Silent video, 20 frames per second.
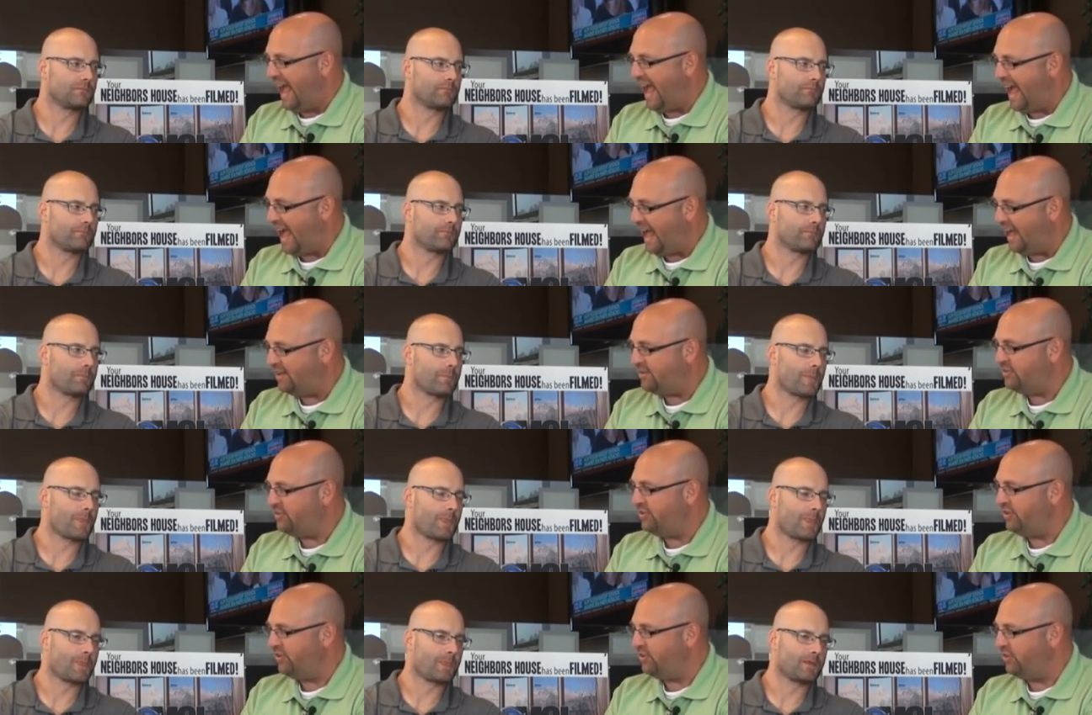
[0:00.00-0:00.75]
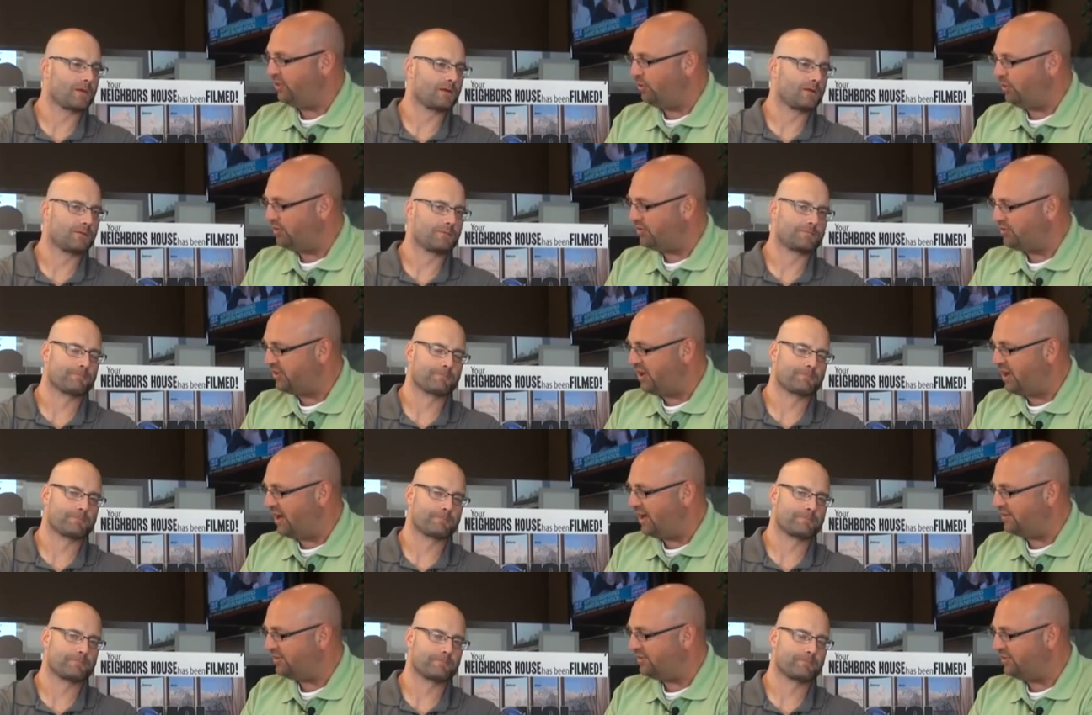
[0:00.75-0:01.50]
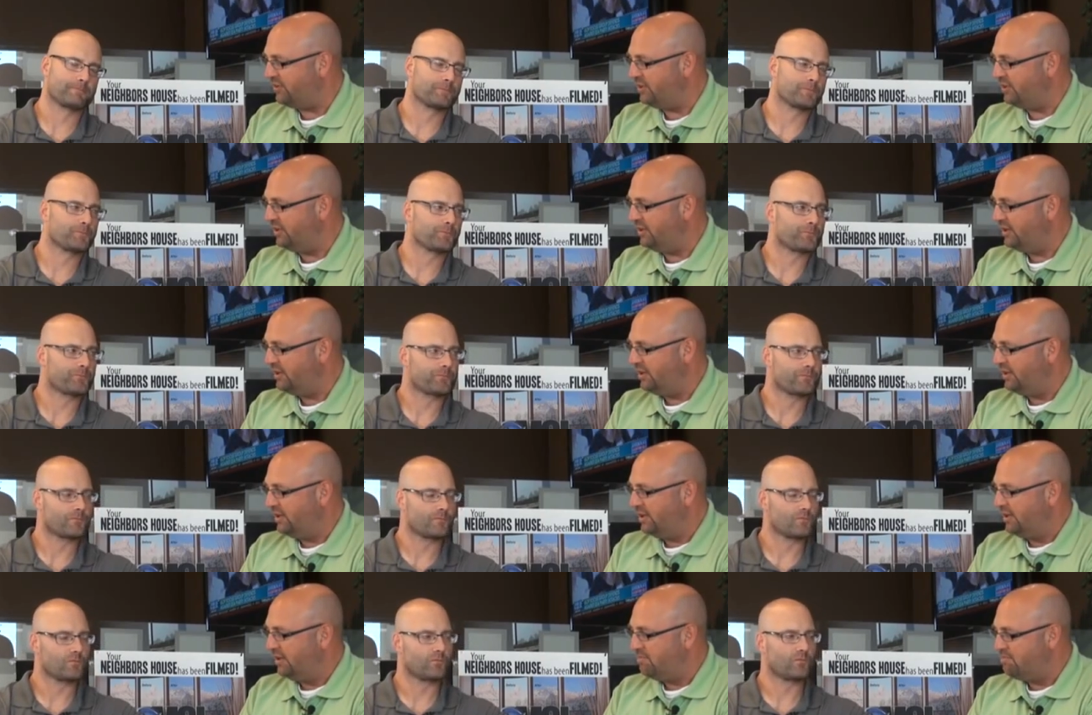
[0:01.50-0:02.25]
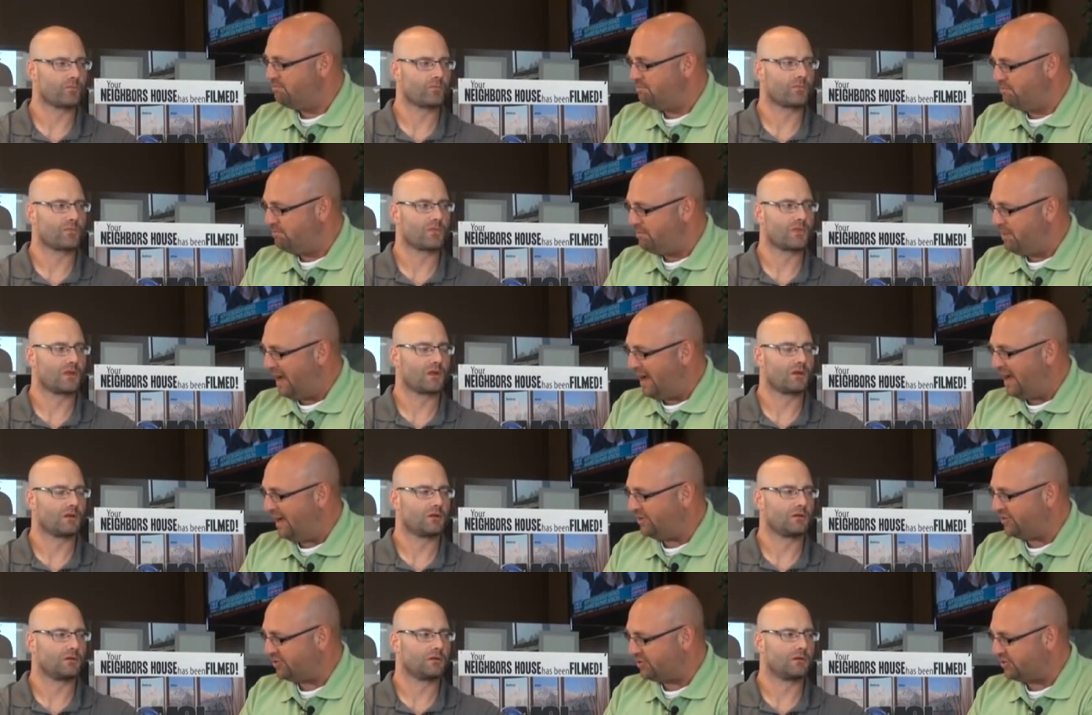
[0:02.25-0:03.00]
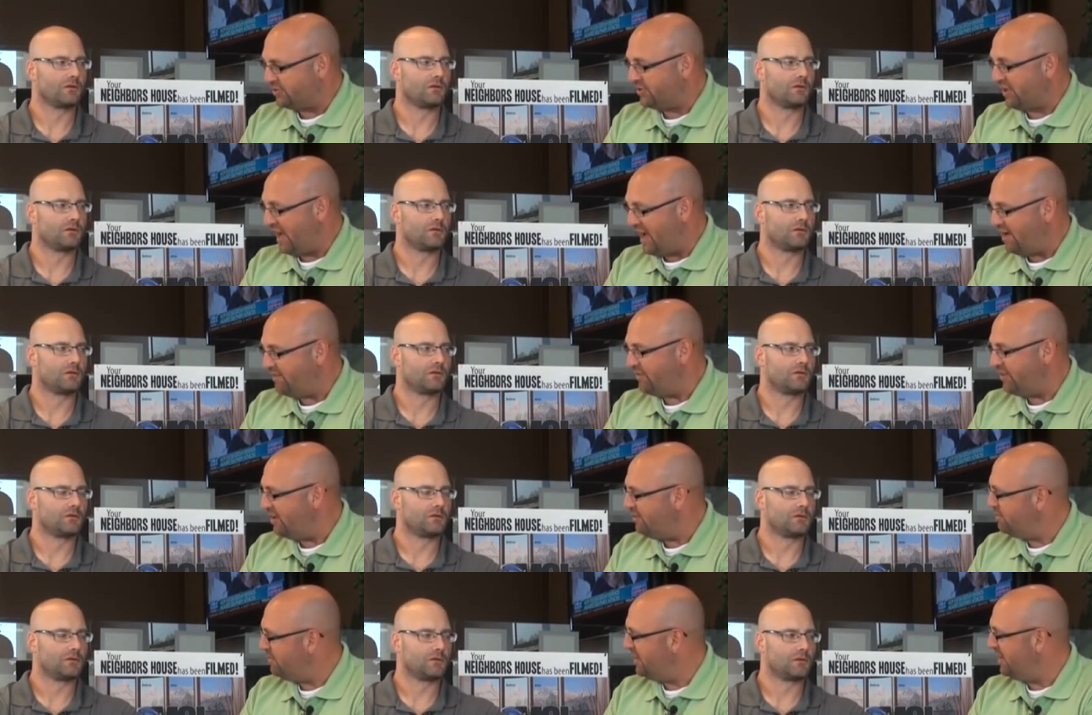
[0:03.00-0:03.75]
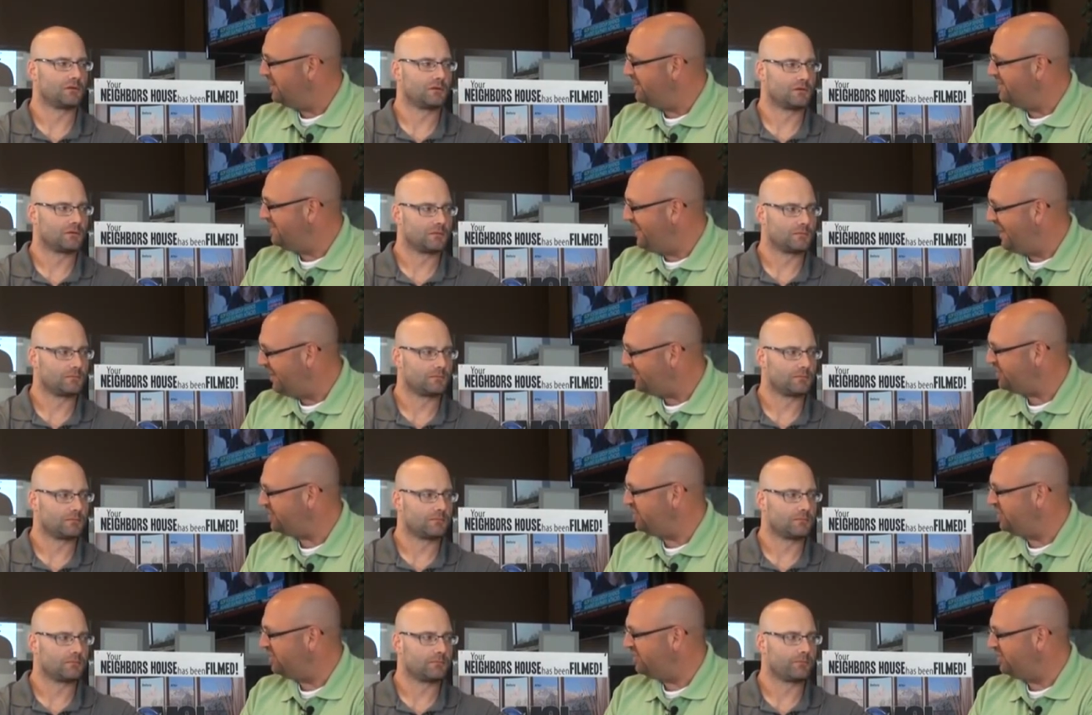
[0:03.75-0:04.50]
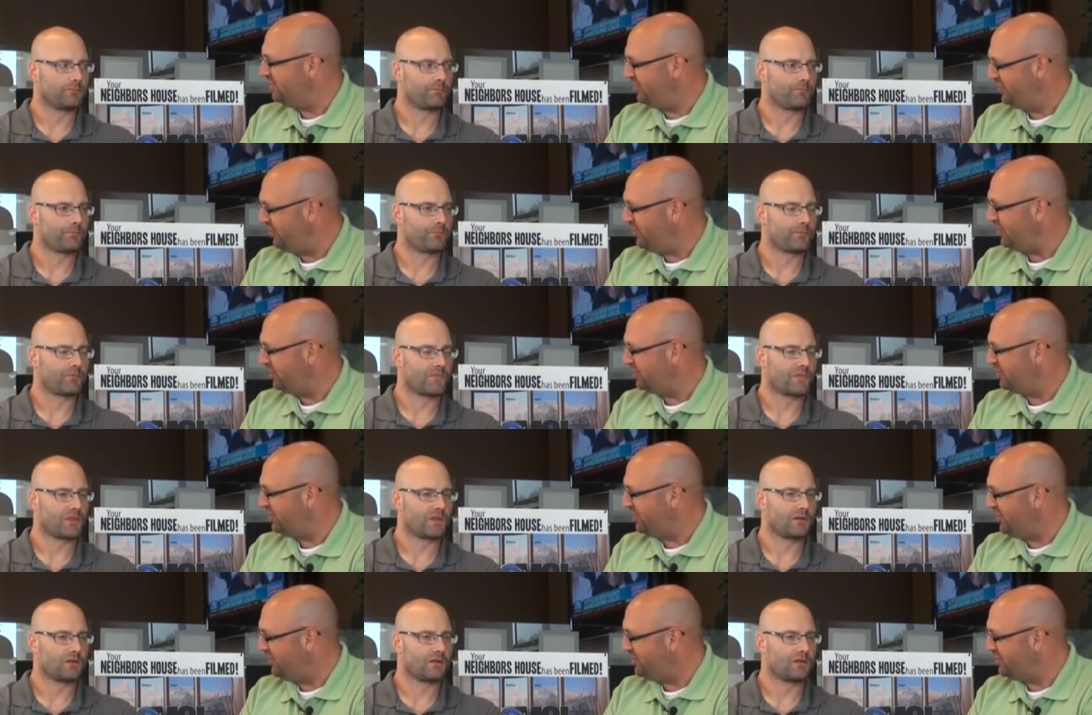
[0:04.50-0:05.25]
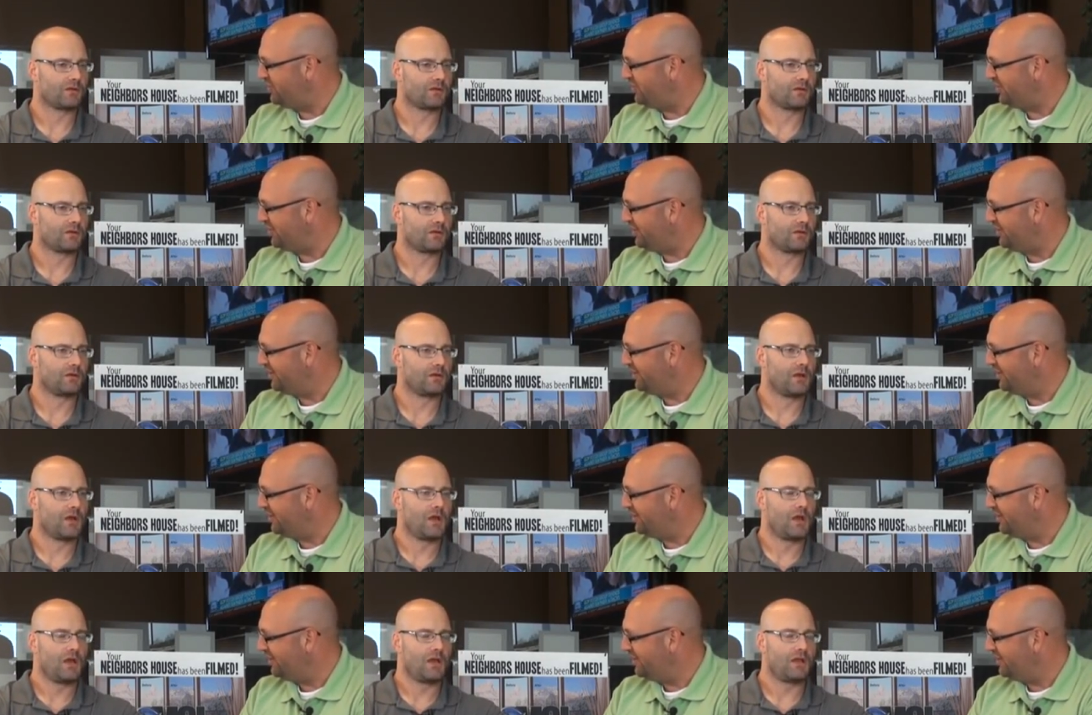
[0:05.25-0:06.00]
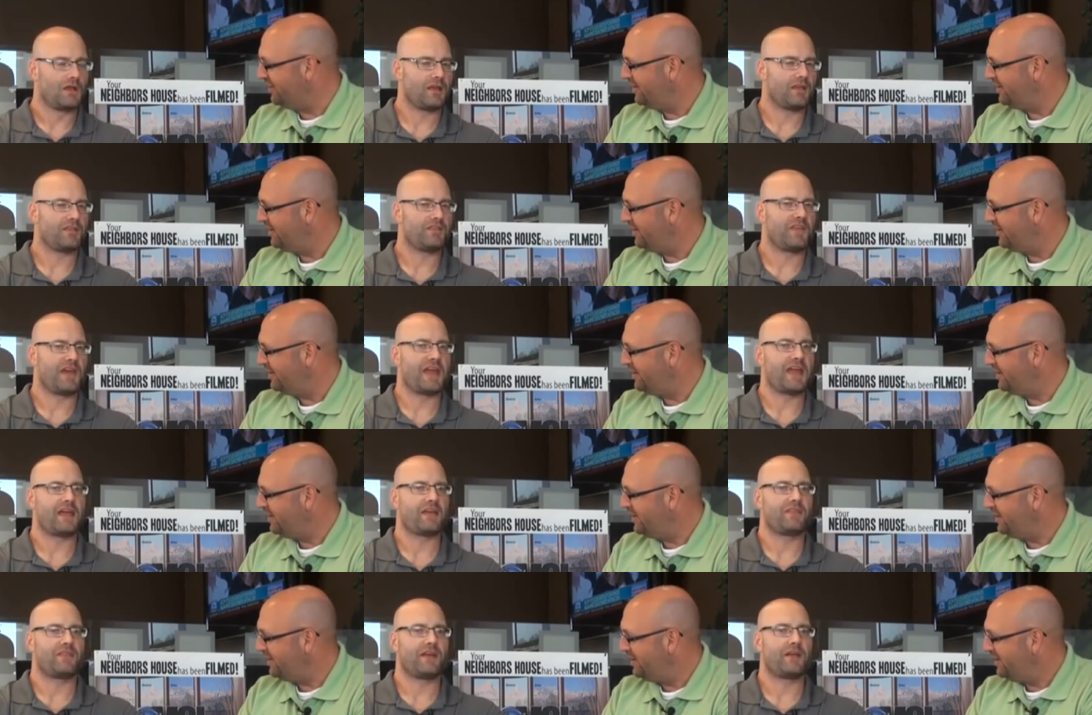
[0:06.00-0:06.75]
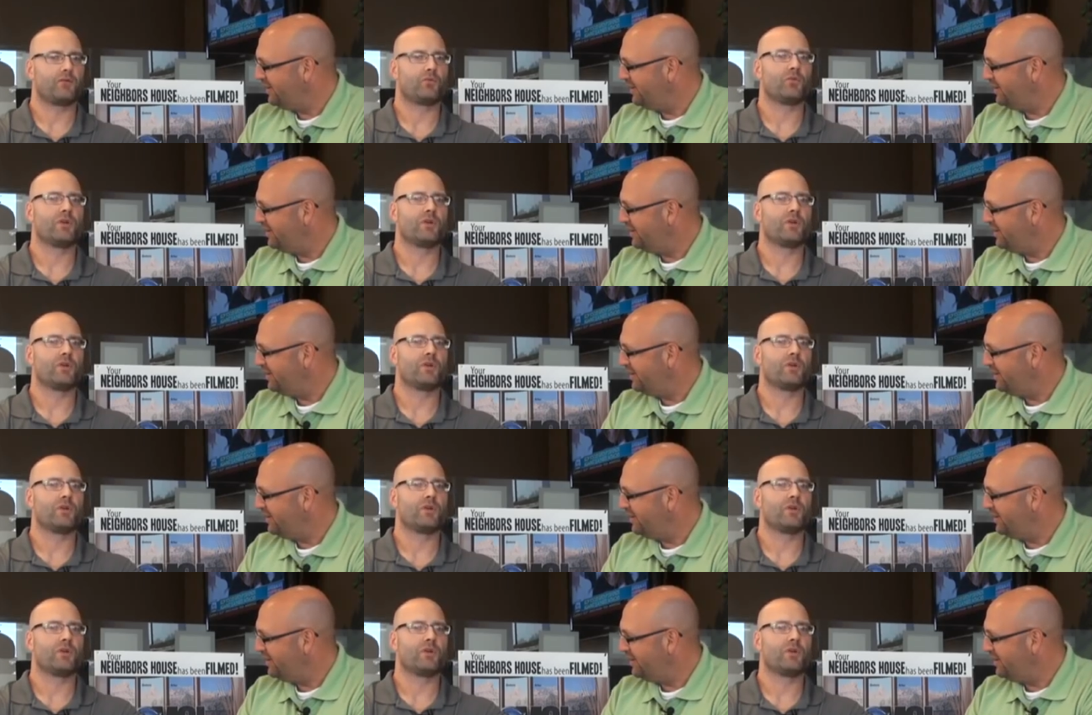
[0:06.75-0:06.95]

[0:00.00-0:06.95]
Speaker 1: has the Wisconsin Badgers have they been tested seriously this year?
Speaker 2: They they